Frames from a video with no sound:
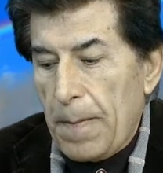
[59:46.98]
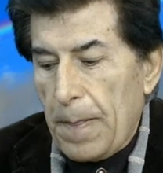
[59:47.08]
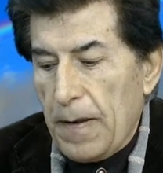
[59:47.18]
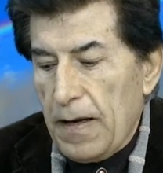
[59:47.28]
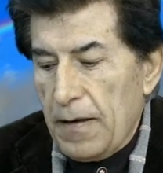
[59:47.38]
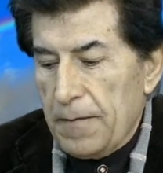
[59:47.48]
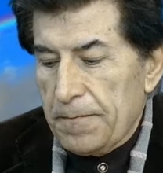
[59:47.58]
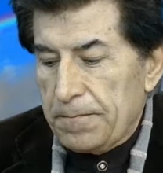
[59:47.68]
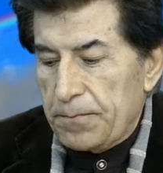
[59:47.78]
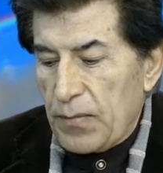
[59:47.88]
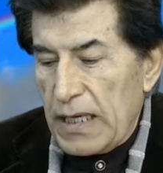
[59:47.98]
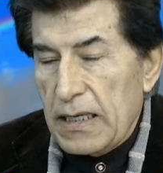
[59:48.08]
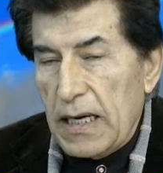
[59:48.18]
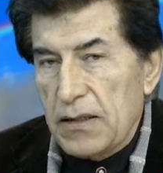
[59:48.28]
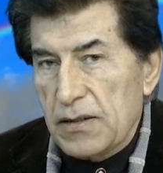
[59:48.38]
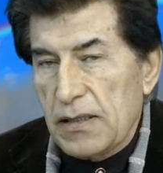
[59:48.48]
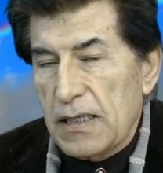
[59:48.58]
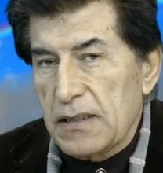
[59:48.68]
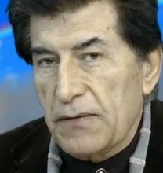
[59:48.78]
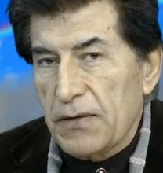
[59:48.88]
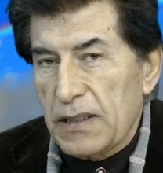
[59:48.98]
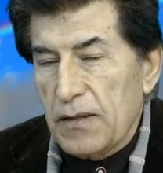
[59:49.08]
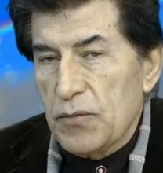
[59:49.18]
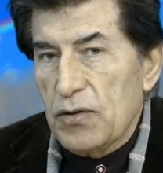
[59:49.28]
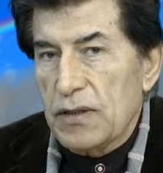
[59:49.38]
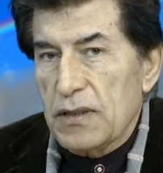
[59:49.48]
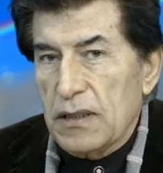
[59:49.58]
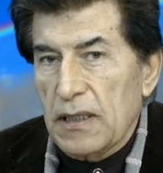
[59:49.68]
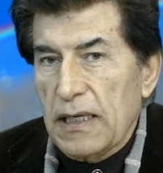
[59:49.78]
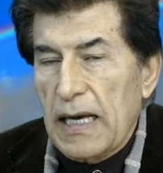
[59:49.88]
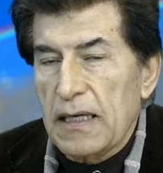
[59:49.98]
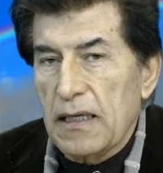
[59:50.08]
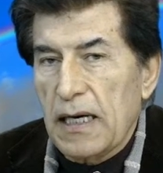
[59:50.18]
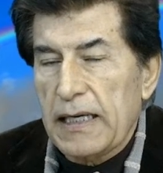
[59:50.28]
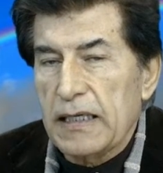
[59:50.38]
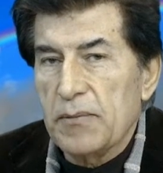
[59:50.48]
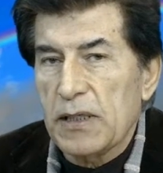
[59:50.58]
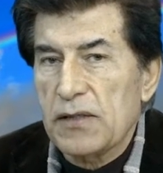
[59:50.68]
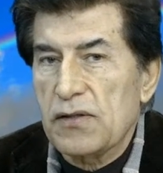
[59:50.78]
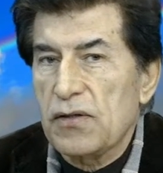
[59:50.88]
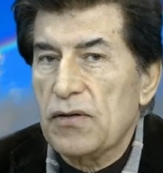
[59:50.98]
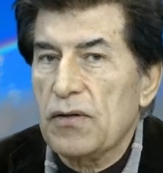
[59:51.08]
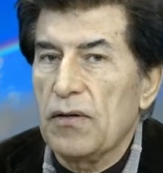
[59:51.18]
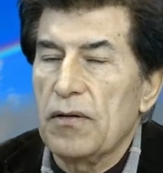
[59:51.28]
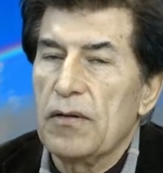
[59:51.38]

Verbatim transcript: Um, in any scientific community, in any academic circle,